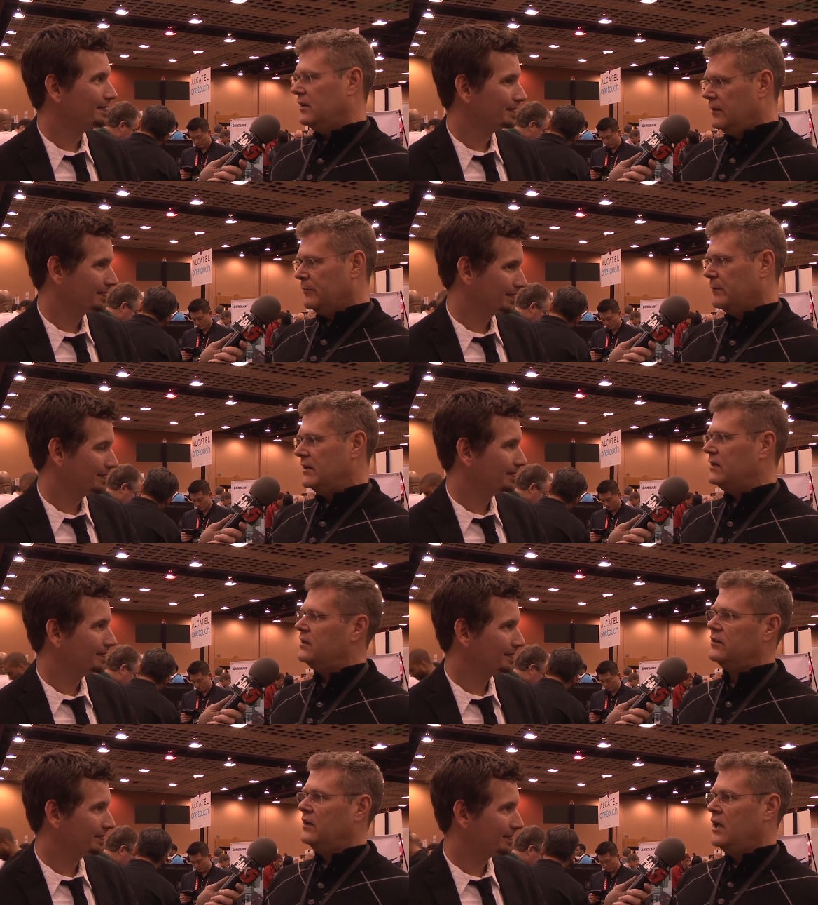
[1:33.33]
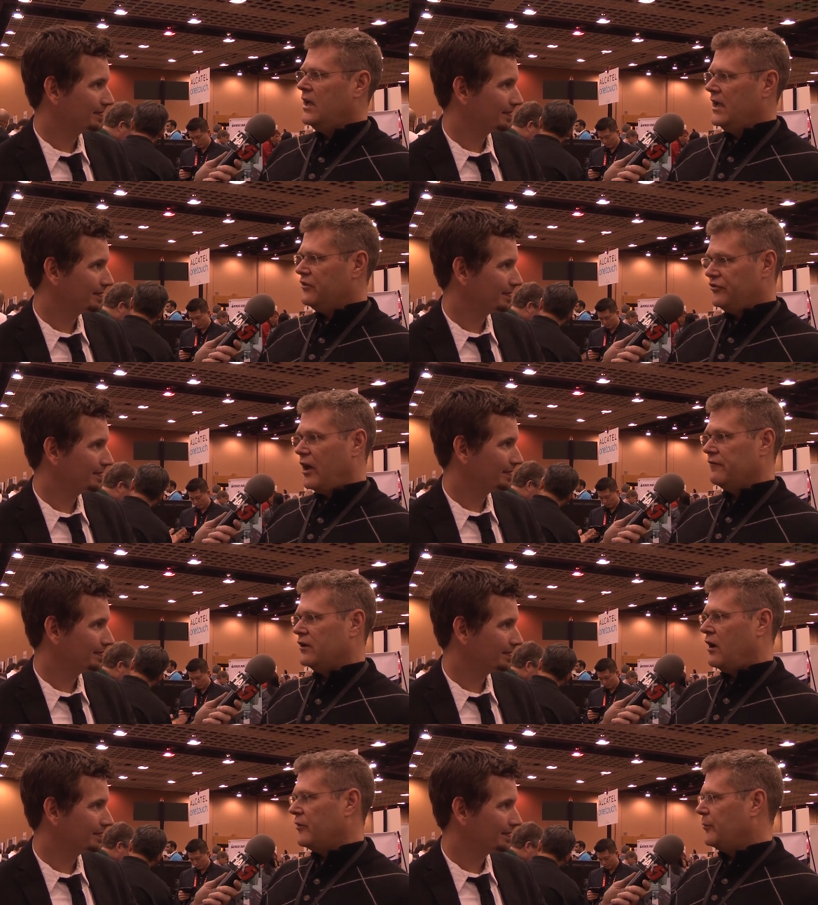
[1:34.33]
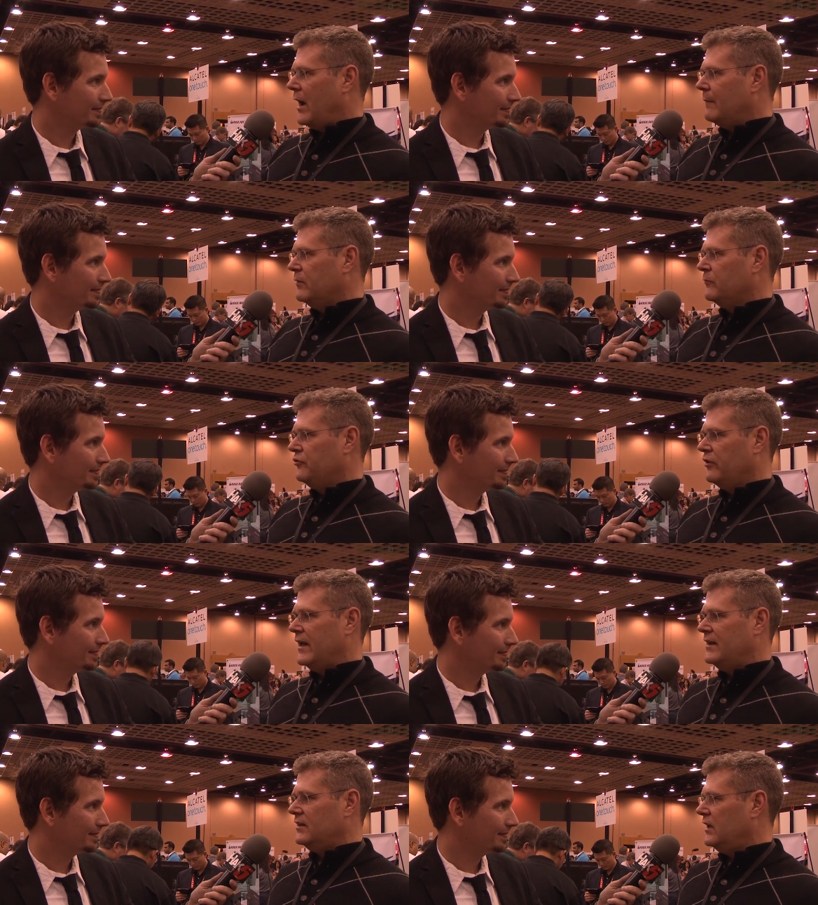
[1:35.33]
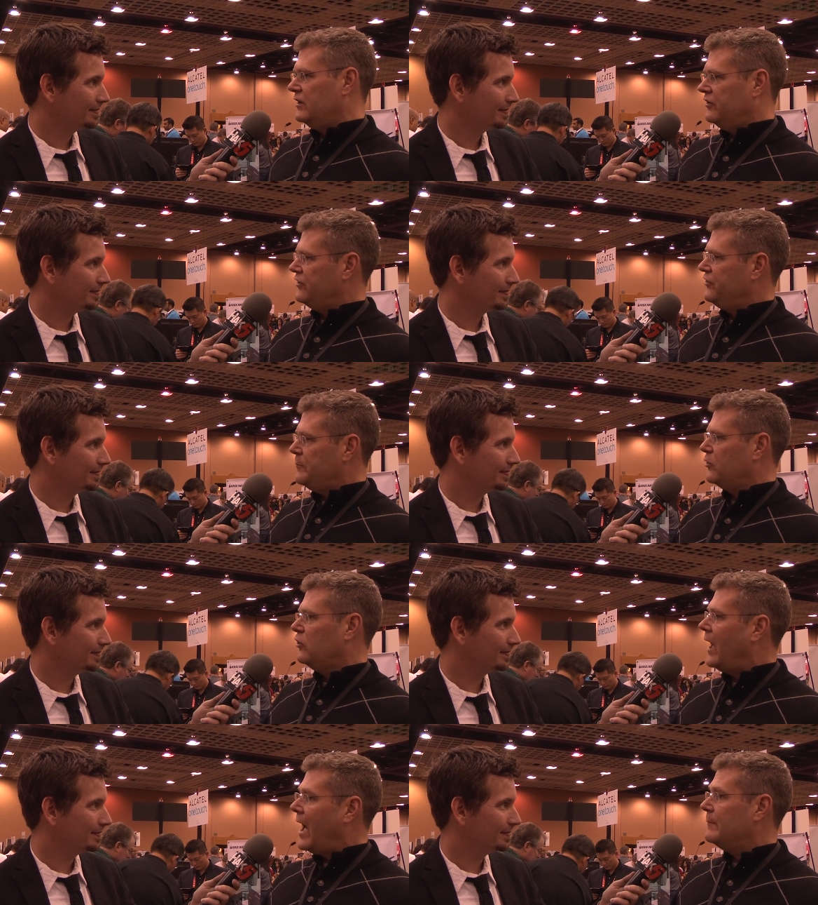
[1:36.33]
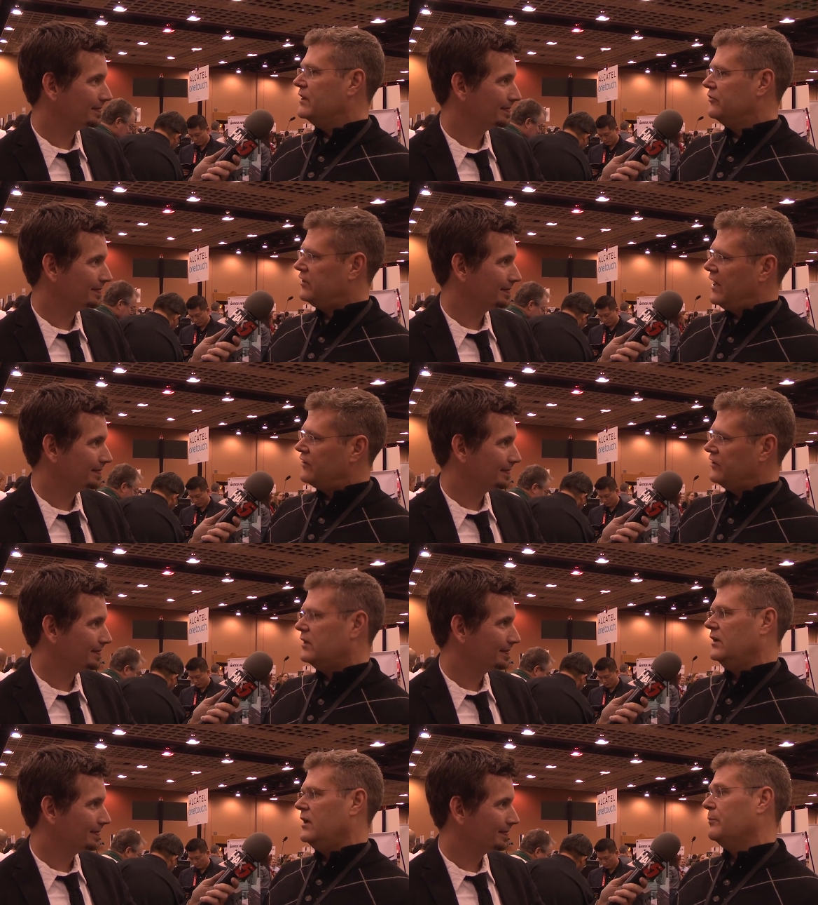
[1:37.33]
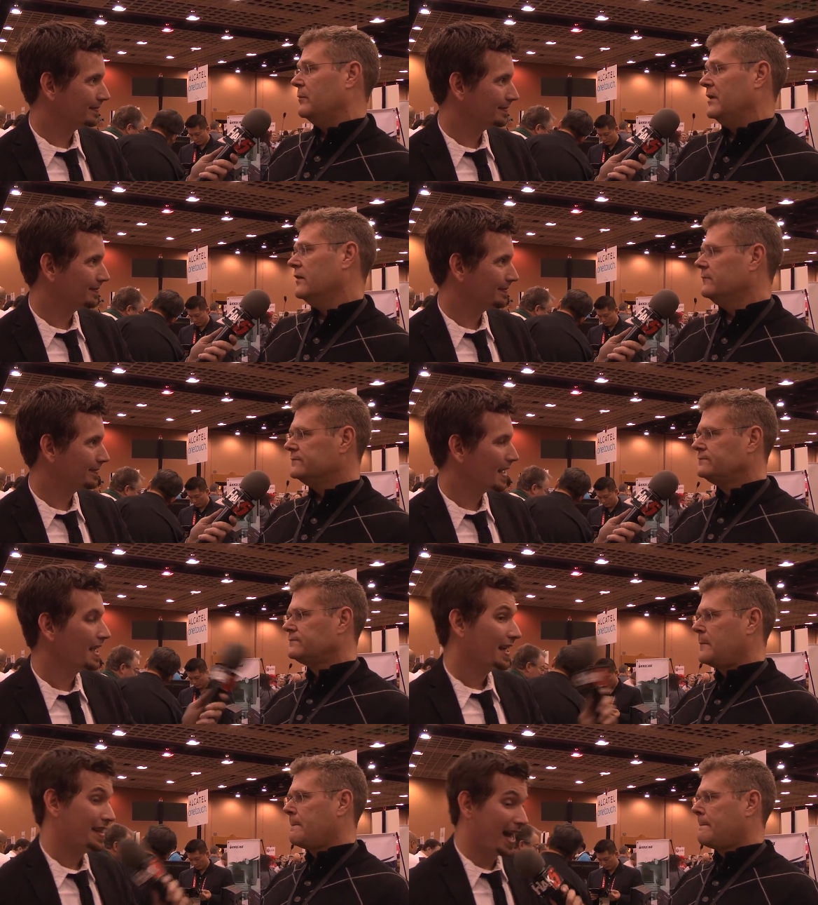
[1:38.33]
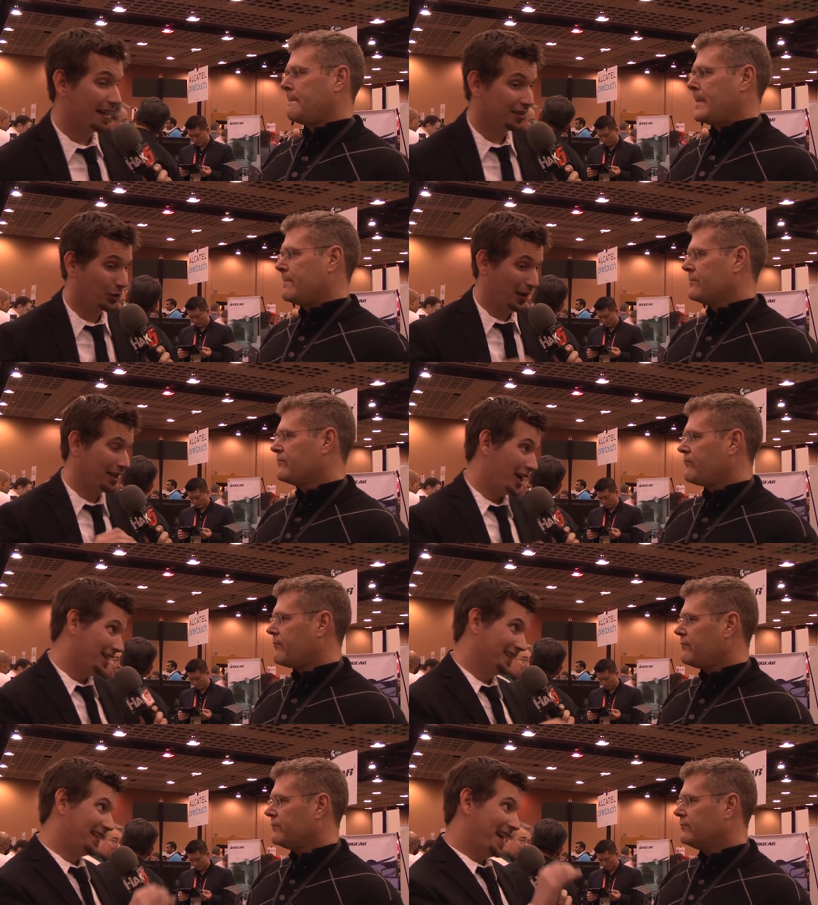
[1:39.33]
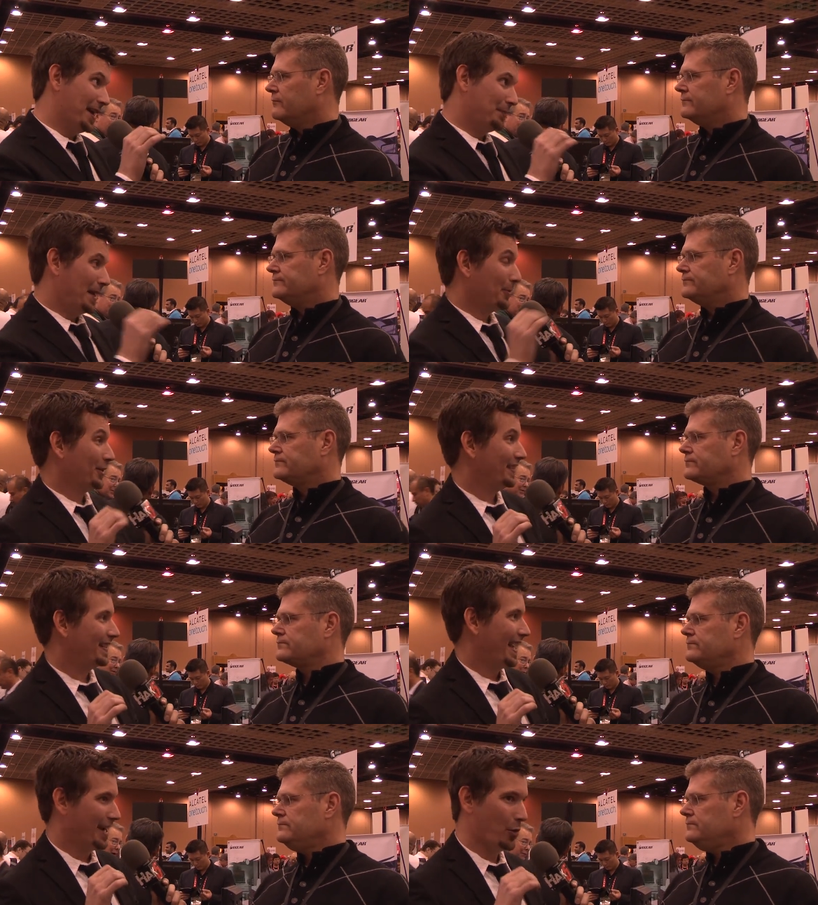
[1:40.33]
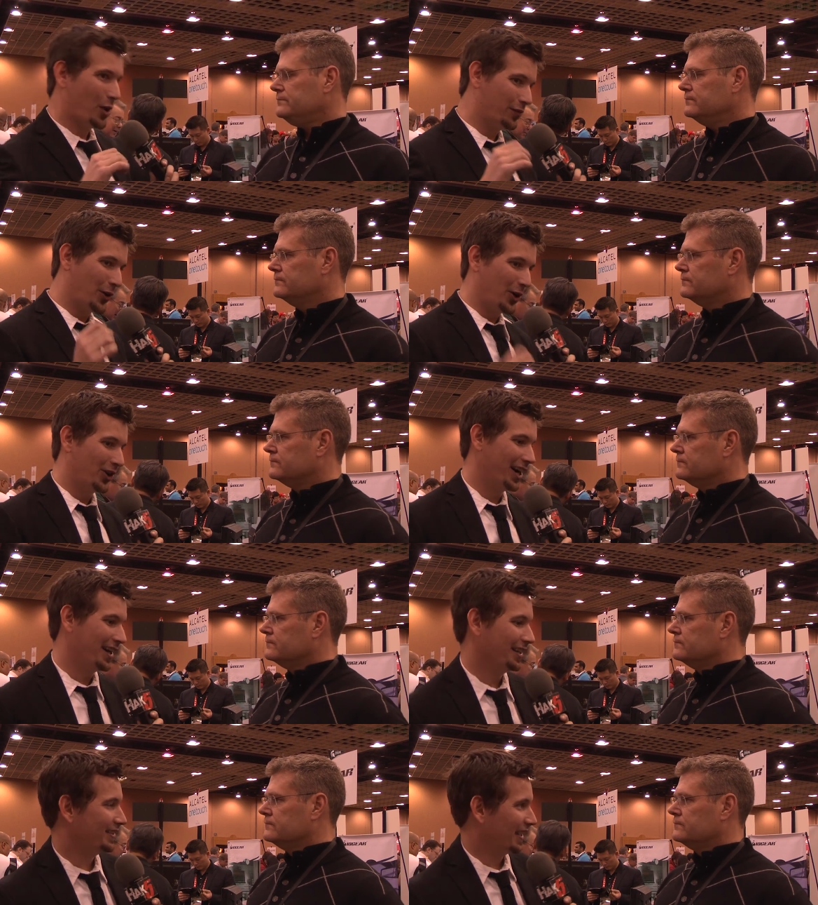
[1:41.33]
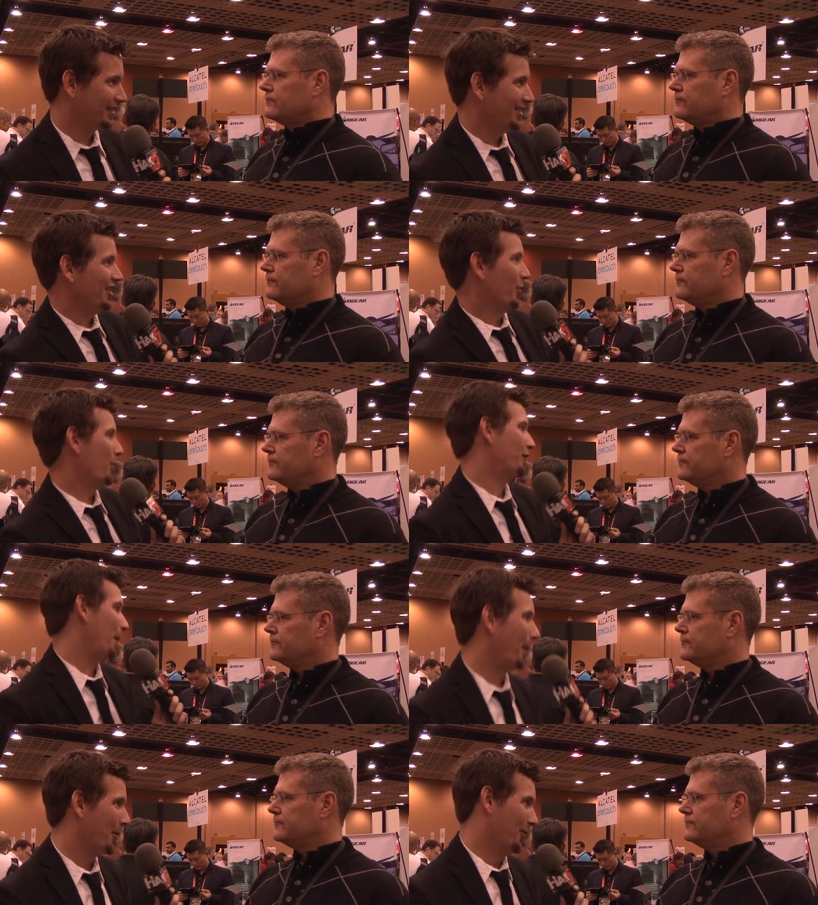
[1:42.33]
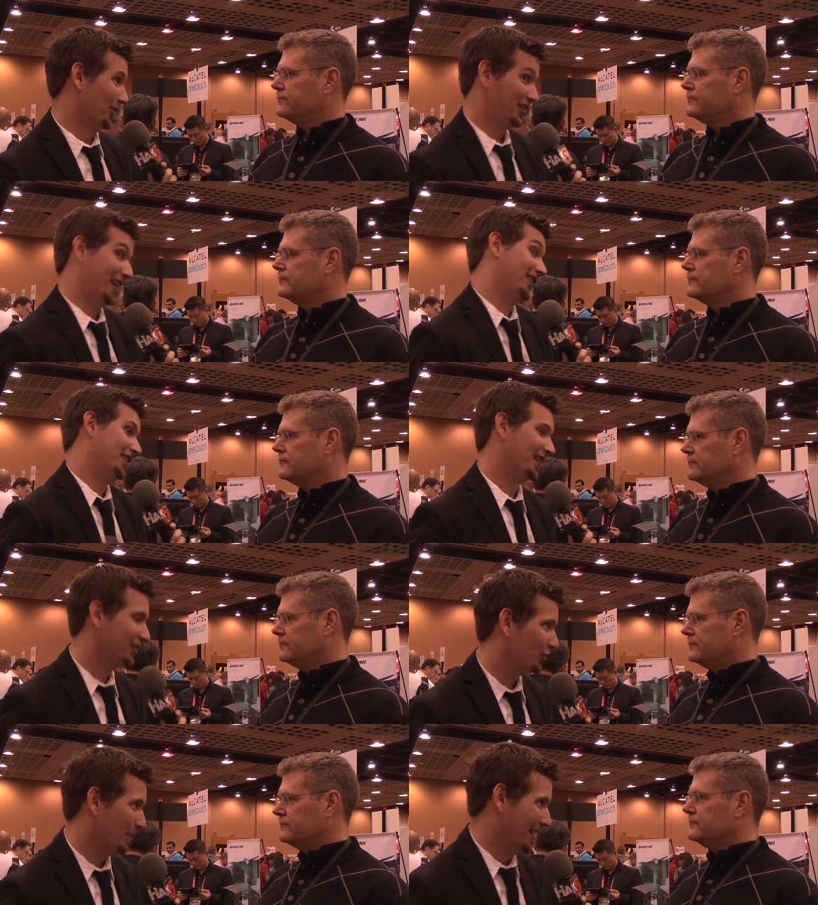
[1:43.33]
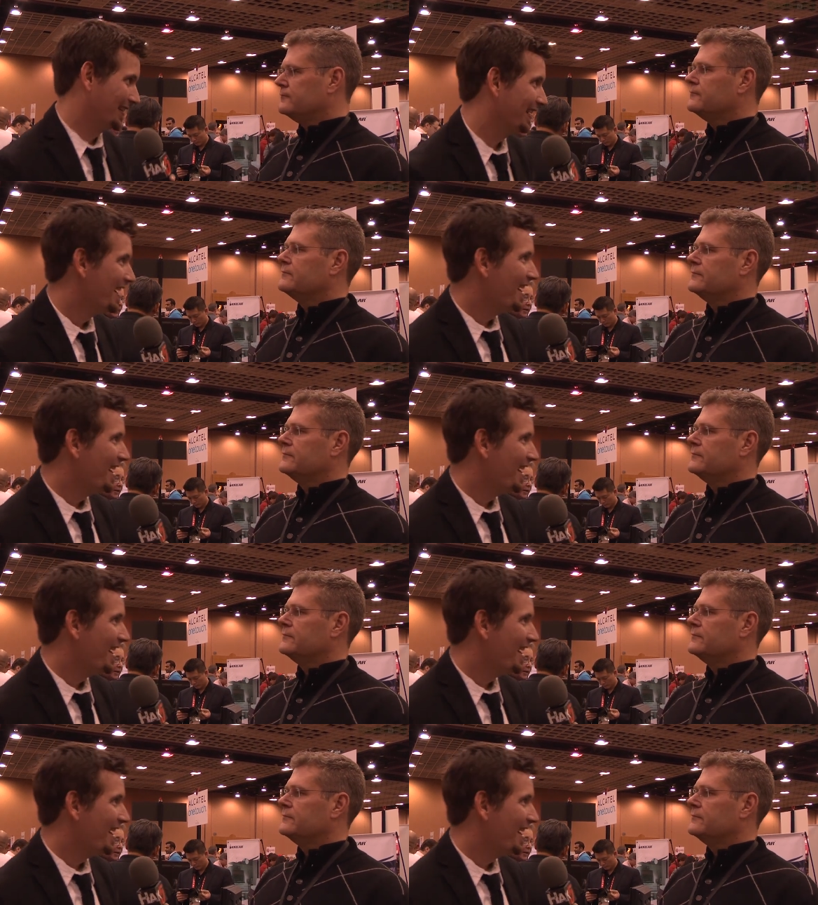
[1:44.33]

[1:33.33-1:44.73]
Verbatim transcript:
Speaker 1: it implemented, and, and solving all the problems so that it, it, the typical hobbyist can actually implement it.
Speaker 2: That is a great line to say. Be able to say one of our uh, tech, you know one of our partners, Texas Instruments.